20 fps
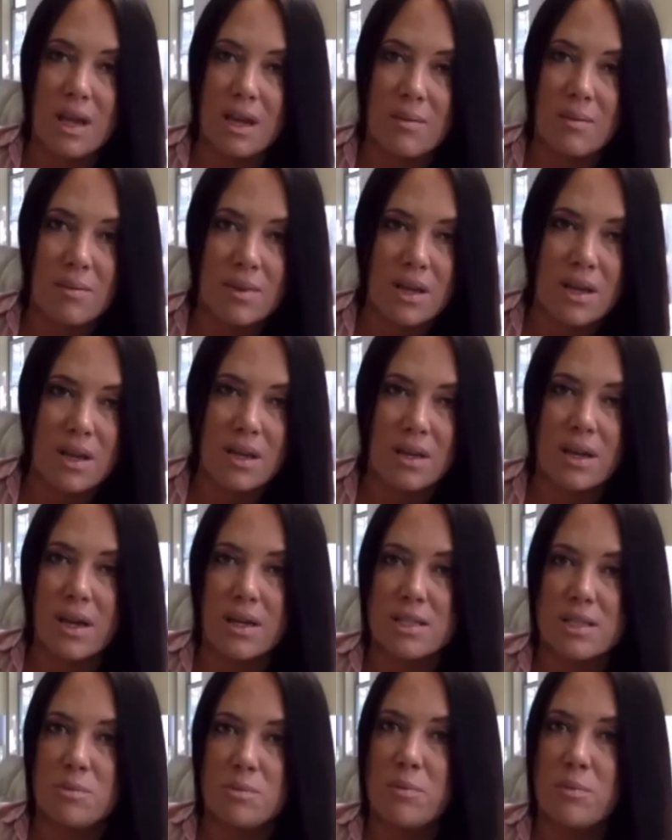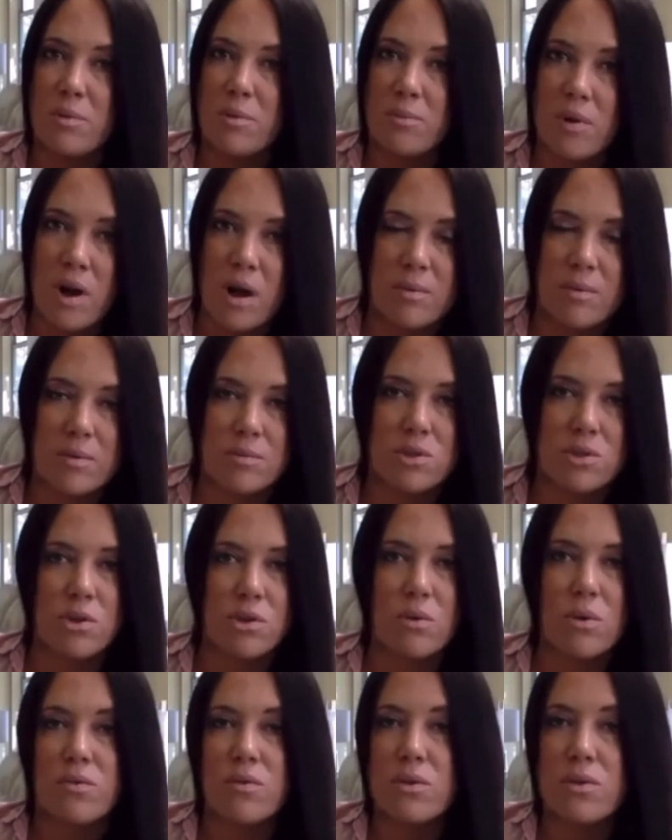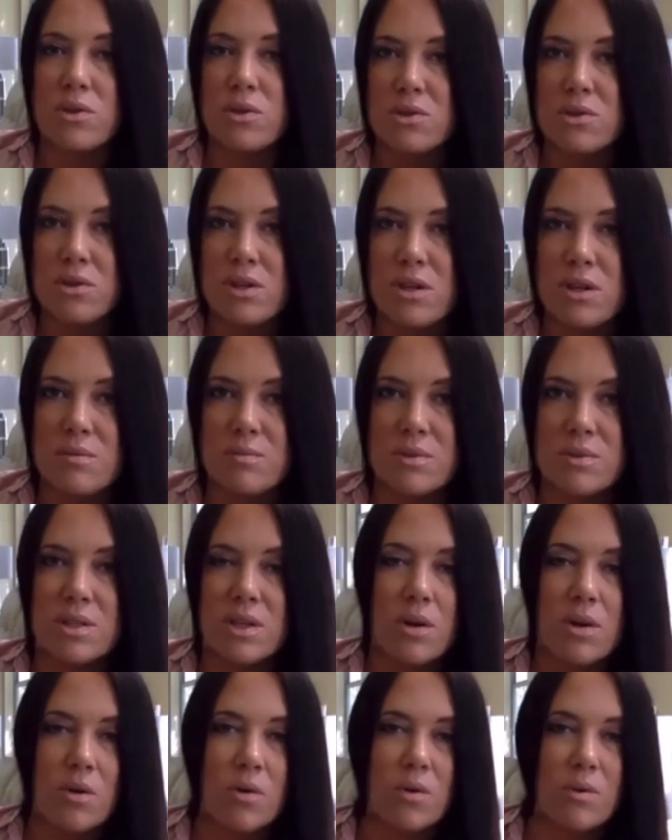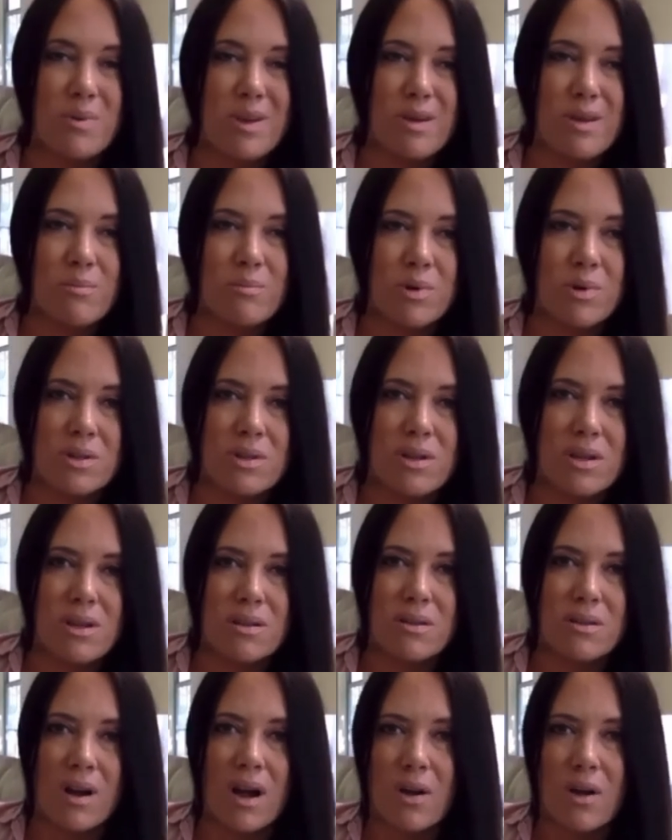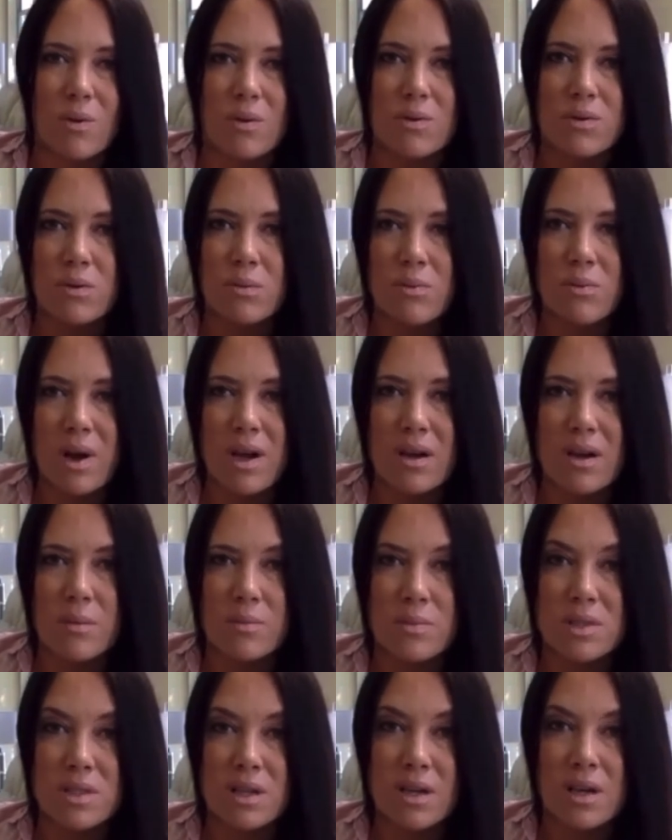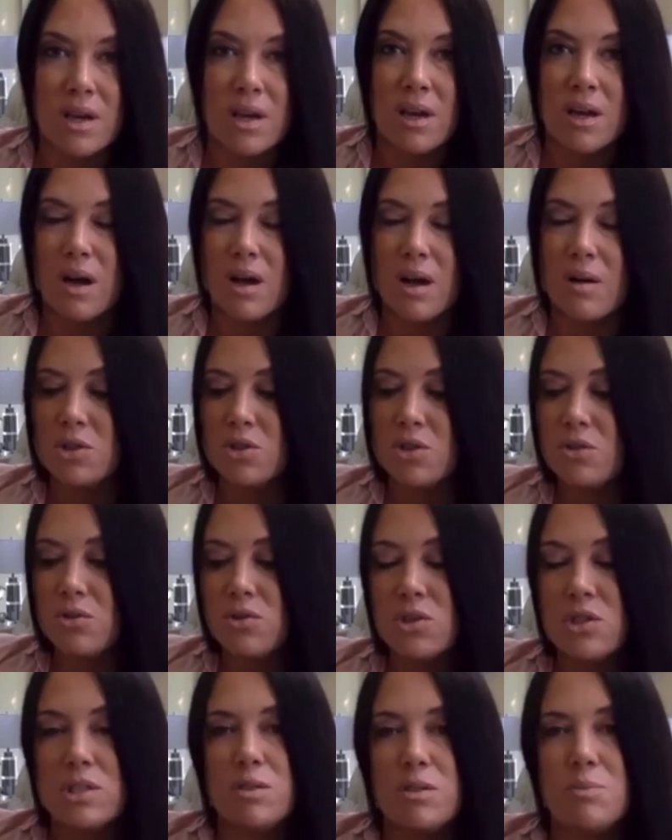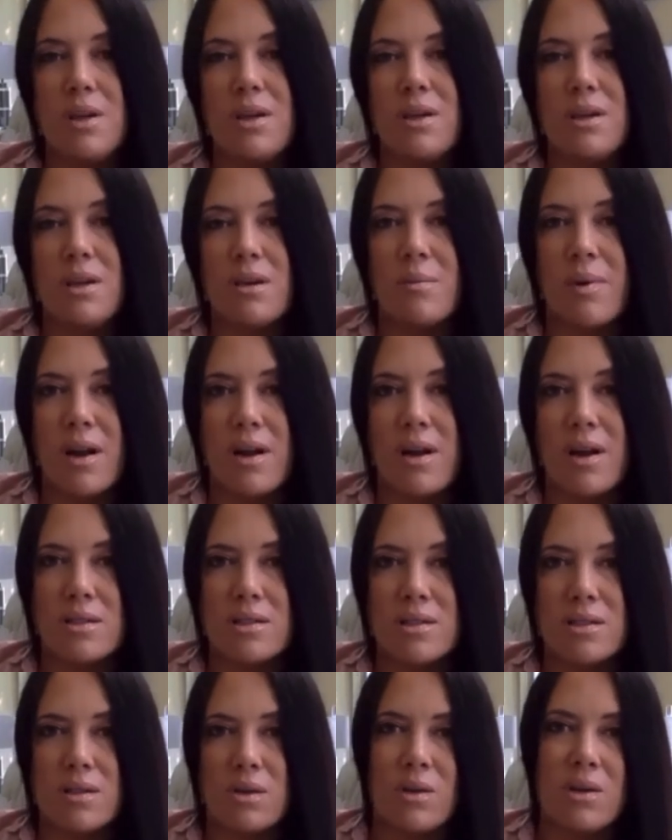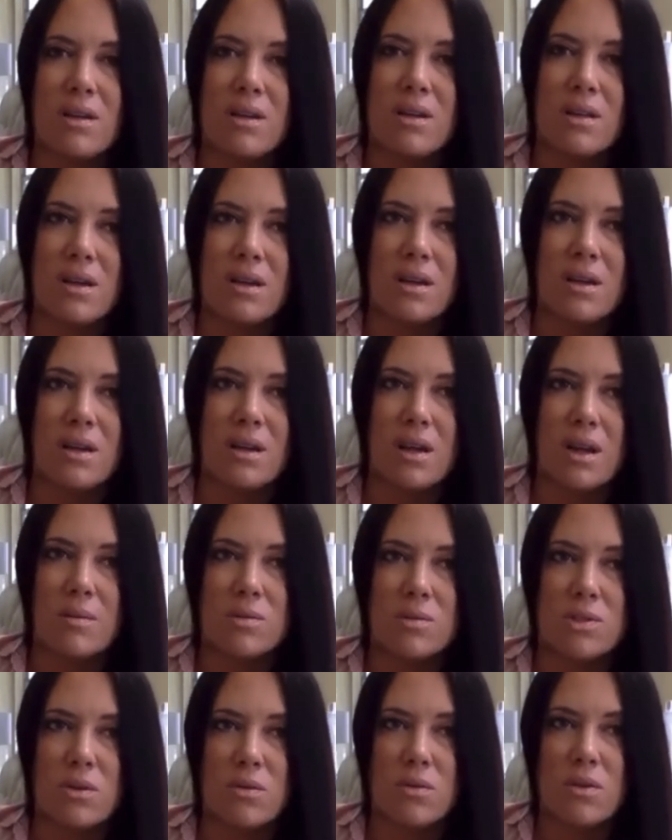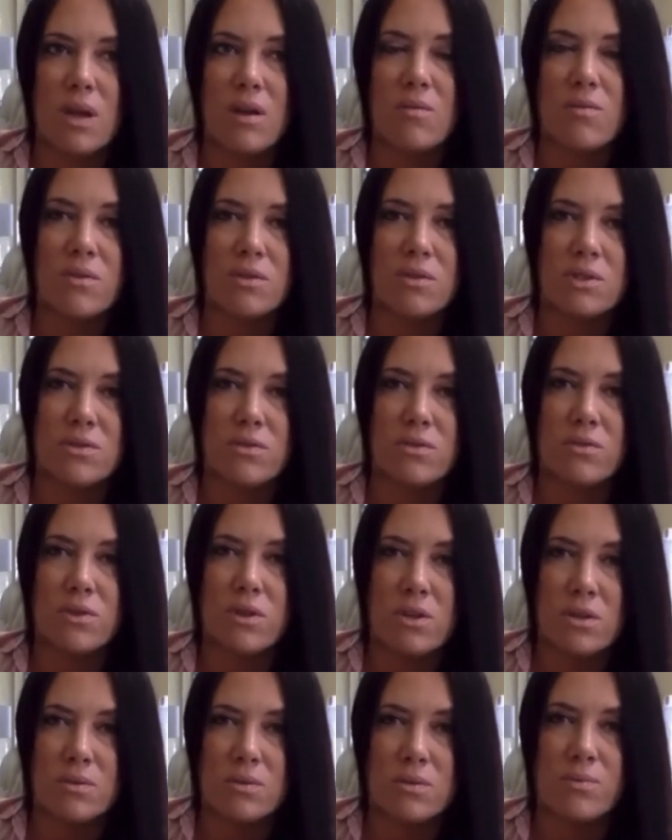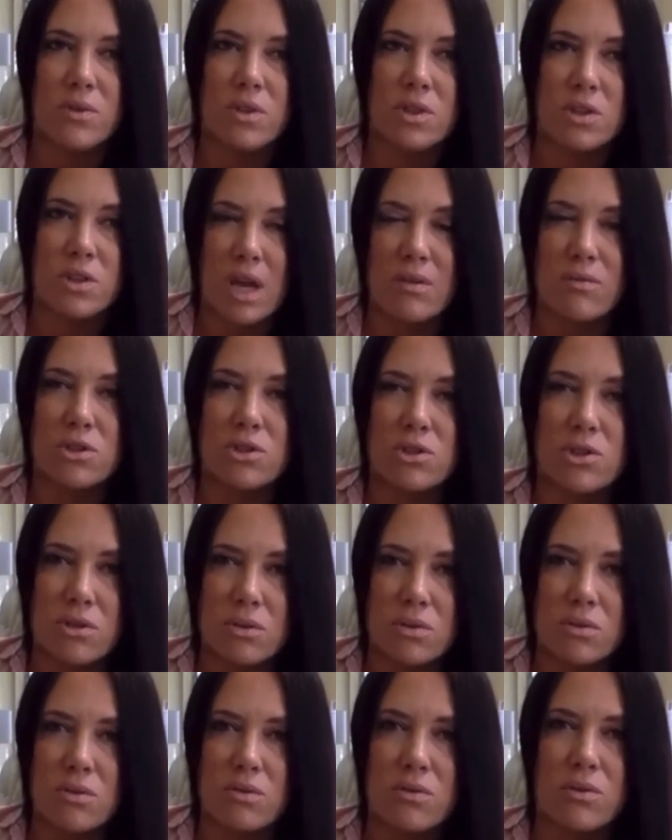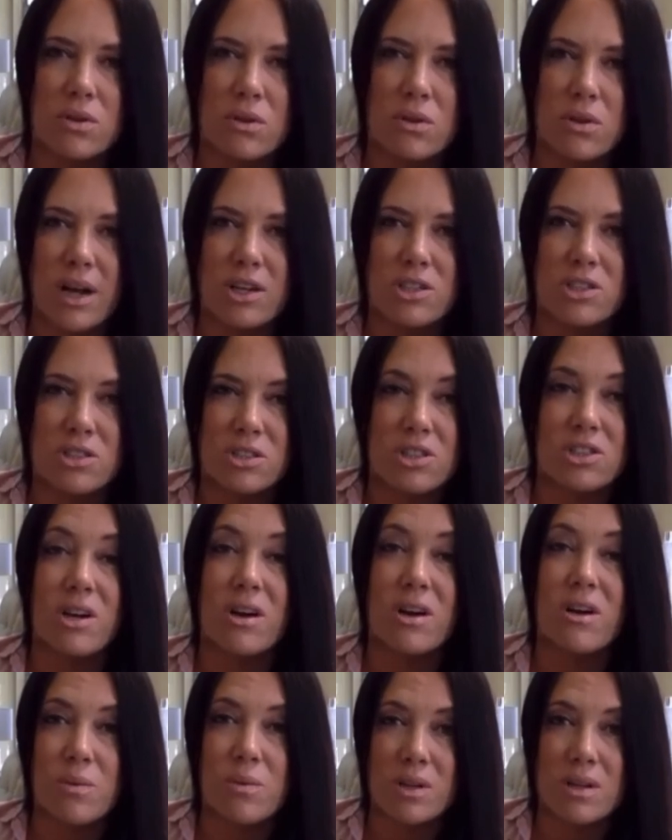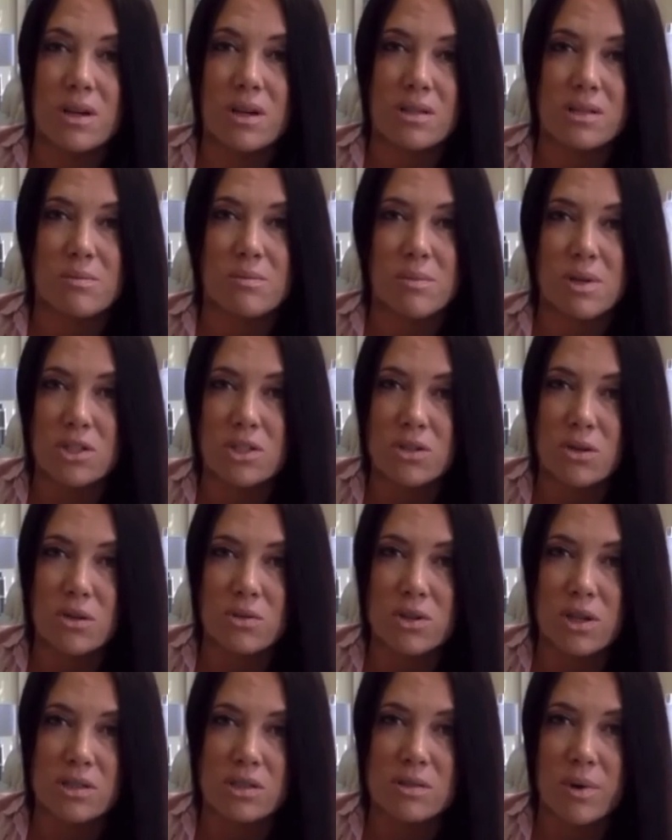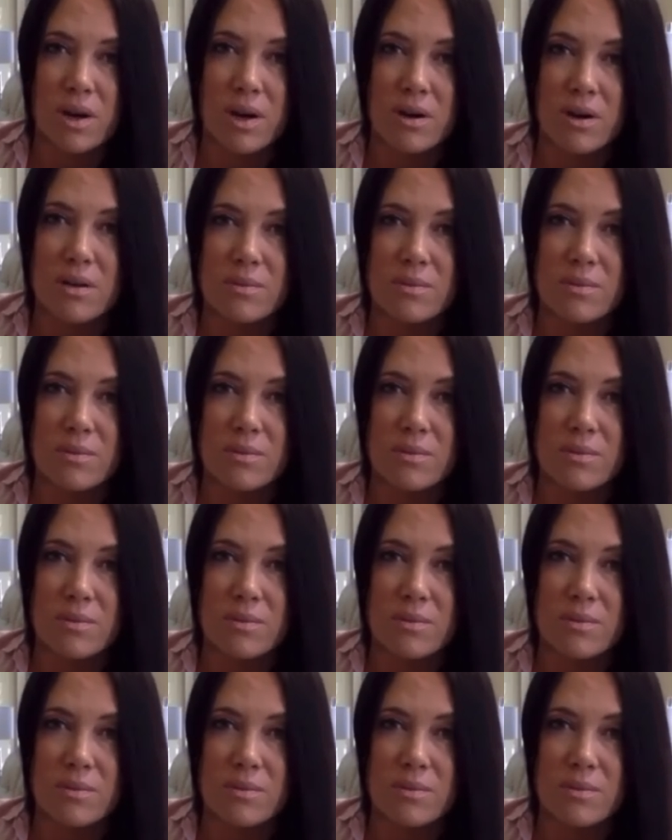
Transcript: thing, nice people problems or going for their dreams or being bullied or going through breakups. So you just speaking about it is so healing. And I'm so thankful to you for actually sharing with us and being so transparent.